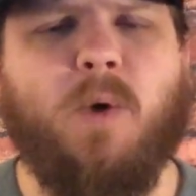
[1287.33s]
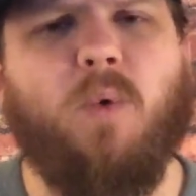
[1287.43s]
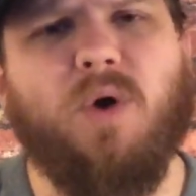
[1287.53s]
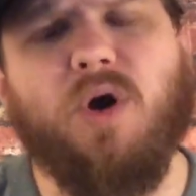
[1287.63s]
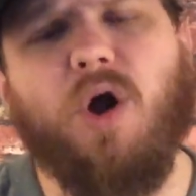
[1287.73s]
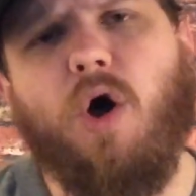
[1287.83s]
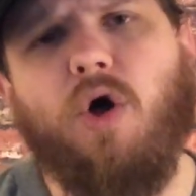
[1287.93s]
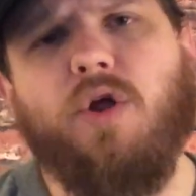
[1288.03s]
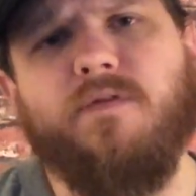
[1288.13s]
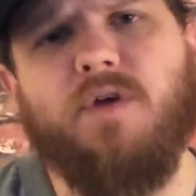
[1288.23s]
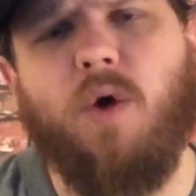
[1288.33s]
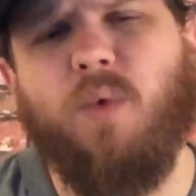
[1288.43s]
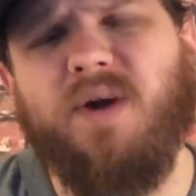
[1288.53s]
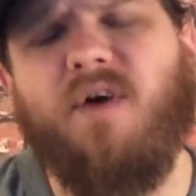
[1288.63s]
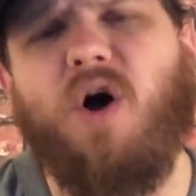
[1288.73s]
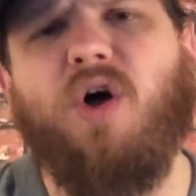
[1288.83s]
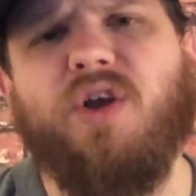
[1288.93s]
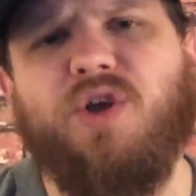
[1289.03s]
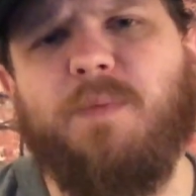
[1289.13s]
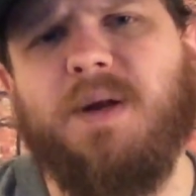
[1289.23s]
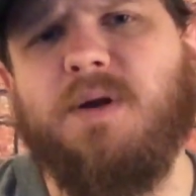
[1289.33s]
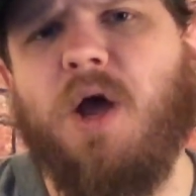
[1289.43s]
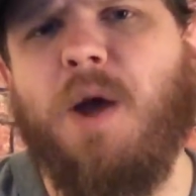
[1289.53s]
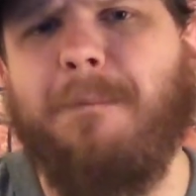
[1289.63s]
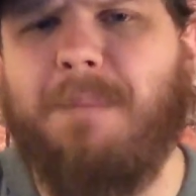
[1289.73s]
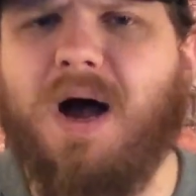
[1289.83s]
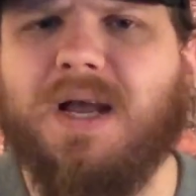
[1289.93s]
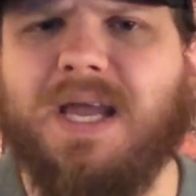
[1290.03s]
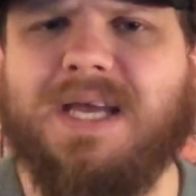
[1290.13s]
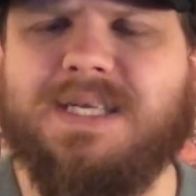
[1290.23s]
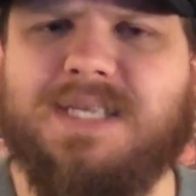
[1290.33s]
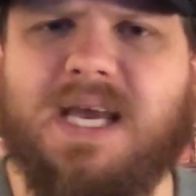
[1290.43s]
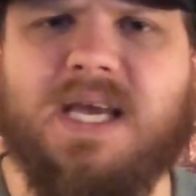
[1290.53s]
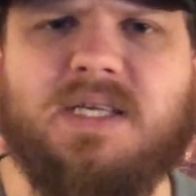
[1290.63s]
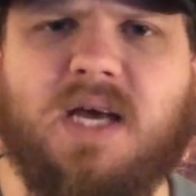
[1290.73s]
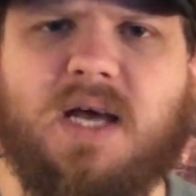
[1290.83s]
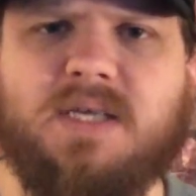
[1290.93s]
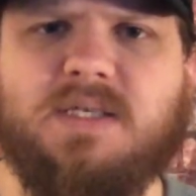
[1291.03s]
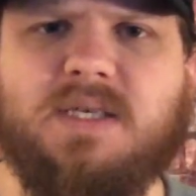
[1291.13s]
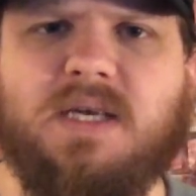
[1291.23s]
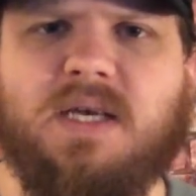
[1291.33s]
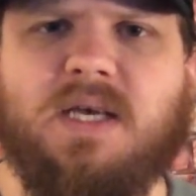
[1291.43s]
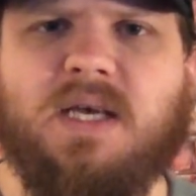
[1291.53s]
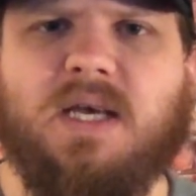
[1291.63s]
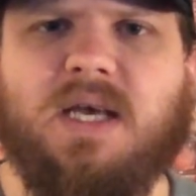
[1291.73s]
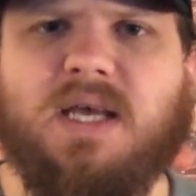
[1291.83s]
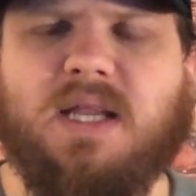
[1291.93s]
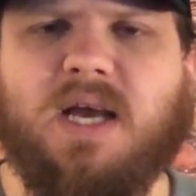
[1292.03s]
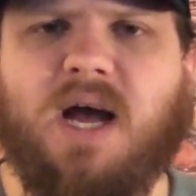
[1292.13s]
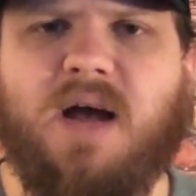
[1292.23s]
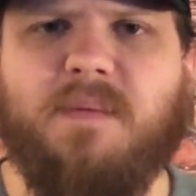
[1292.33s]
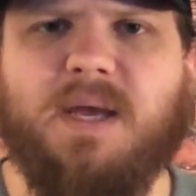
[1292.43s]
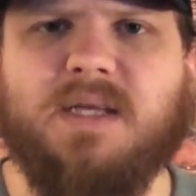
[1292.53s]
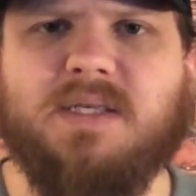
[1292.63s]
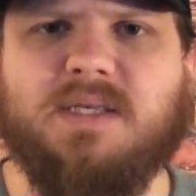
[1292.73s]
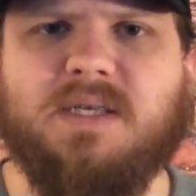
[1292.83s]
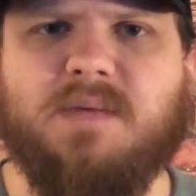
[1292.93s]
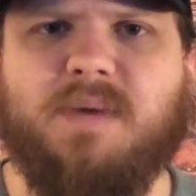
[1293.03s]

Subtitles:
What have all you been mocking and saying to us in the comments?